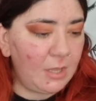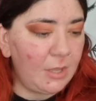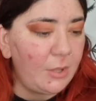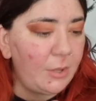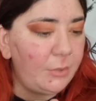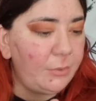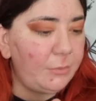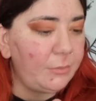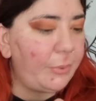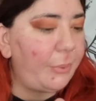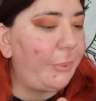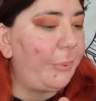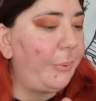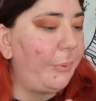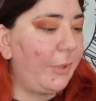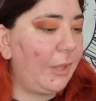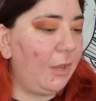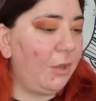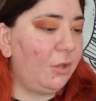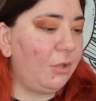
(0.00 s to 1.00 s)
Oh,
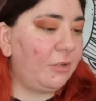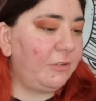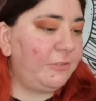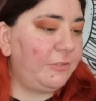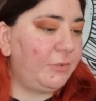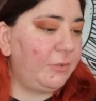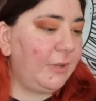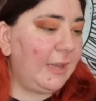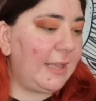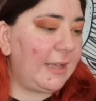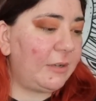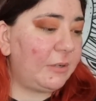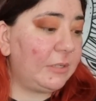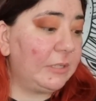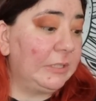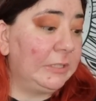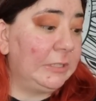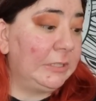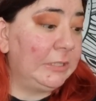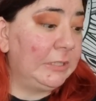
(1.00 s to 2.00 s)
a lot of fallout.
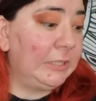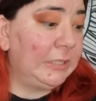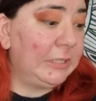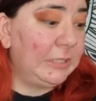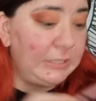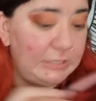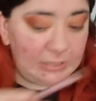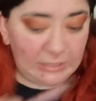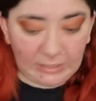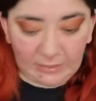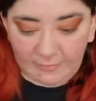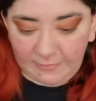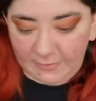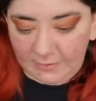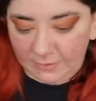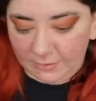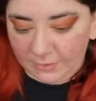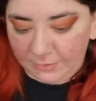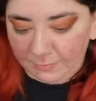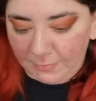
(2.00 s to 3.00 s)
Don't know if
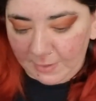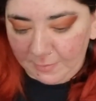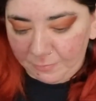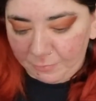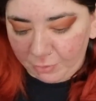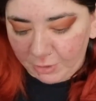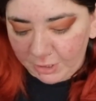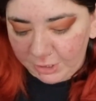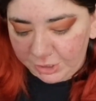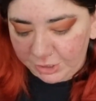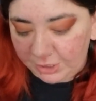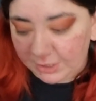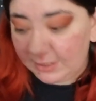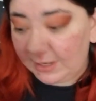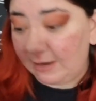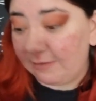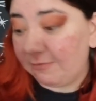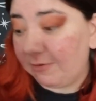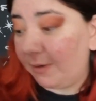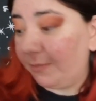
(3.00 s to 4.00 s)
it was my brush just
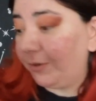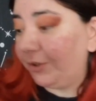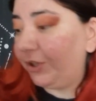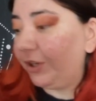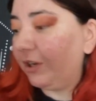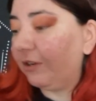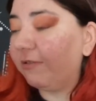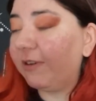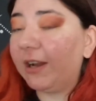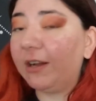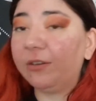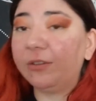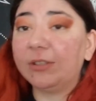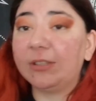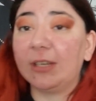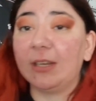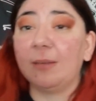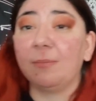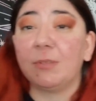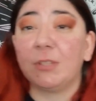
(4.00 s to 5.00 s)
like rummaging around,
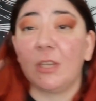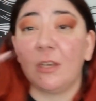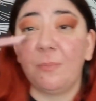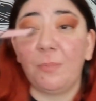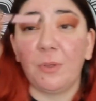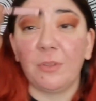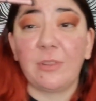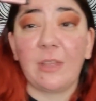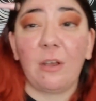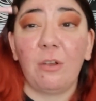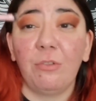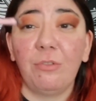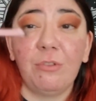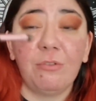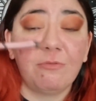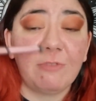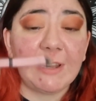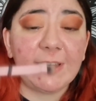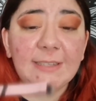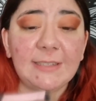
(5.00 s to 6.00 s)
and I'm just gonna put that on the
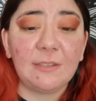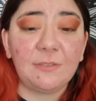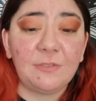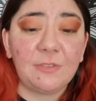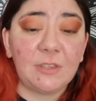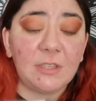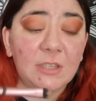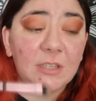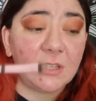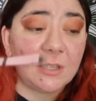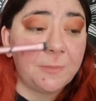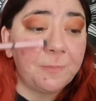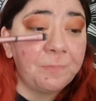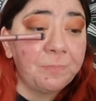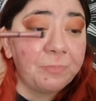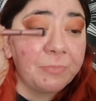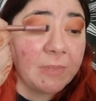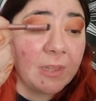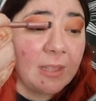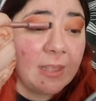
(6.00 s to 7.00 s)
rest of the
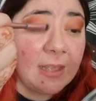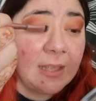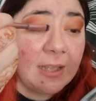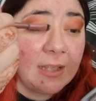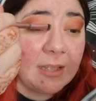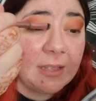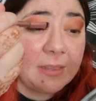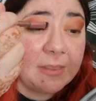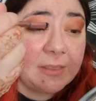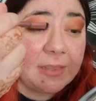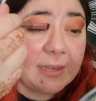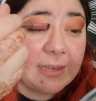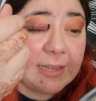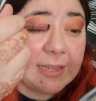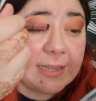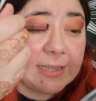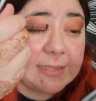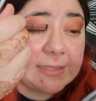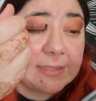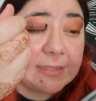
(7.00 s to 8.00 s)

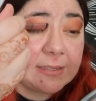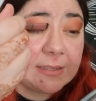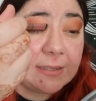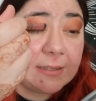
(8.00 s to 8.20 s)
lid.